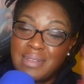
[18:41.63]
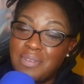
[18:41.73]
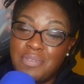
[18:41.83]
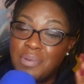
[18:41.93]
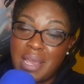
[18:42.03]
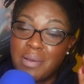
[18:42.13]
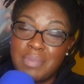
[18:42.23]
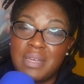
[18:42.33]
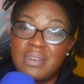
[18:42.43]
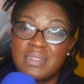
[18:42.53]
the food ain't gonna
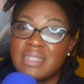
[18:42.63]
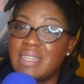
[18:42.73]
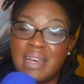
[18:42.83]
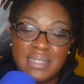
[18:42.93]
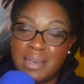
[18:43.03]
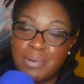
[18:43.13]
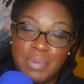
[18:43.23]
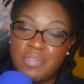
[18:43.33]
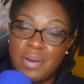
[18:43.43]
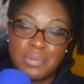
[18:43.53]
be cooked. The socks ain't gonna
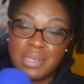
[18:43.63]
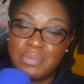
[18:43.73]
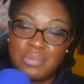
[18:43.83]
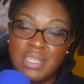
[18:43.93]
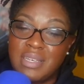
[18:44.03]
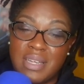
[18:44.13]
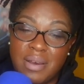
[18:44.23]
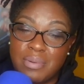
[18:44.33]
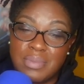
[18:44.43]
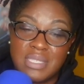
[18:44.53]
be folded when you get
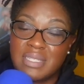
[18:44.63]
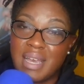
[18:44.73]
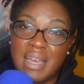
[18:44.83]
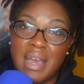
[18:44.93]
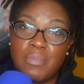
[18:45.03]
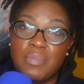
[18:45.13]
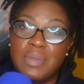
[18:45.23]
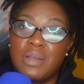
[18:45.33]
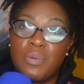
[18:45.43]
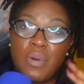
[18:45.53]
home. It just ain't. I'm gonna
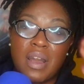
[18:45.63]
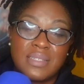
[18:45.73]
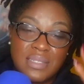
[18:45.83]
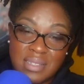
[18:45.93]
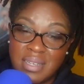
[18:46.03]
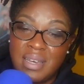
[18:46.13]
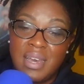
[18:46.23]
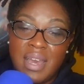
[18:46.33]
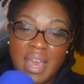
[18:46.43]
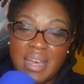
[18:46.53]
be done watched
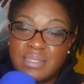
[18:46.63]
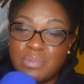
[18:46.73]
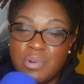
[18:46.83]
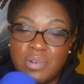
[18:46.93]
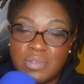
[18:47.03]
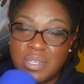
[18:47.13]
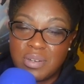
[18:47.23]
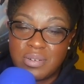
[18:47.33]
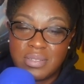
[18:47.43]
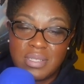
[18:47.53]
as the world
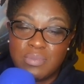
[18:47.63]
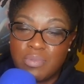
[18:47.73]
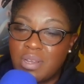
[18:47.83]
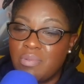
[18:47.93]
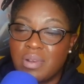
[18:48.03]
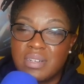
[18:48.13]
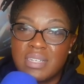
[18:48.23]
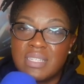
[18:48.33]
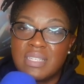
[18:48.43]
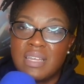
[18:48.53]
turns
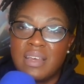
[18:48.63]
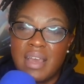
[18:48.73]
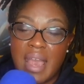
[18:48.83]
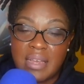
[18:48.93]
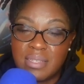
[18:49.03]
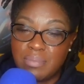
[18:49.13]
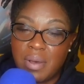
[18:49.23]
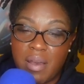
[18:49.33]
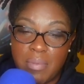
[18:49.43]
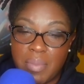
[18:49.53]
reruns. Ate some
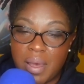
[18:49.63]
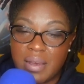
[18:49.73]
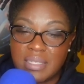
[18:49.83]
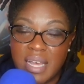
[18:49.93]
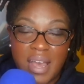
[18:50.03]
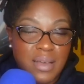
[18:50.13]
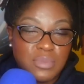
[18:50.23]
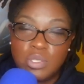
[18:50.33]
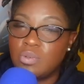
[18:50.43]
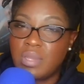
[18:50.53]
bonbons.
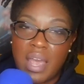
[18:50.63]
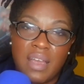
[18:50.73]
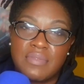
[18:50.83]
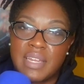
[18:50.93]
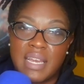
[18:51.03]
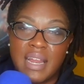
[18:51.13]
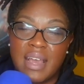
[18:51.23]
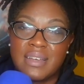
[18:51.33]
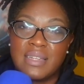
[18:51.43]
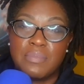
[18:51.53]
I'm just too tired for that
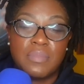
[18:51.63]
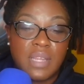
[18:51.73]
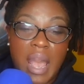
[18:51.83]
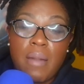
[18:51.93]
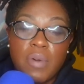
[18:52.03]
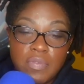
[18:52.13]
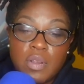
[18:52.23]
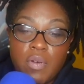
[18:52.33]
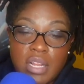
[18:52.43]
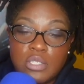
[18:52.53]
now. The, I'm of
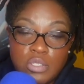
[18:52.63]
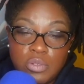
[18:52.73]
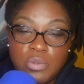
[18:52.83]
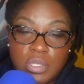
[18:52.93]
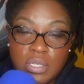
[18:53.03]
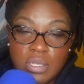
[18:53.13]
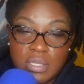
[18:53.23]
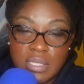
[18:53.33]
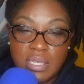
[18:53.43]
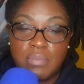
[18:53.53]
the greatest use
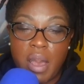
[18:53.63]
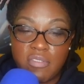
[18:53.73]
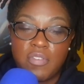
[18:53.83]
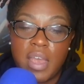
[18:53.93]
to my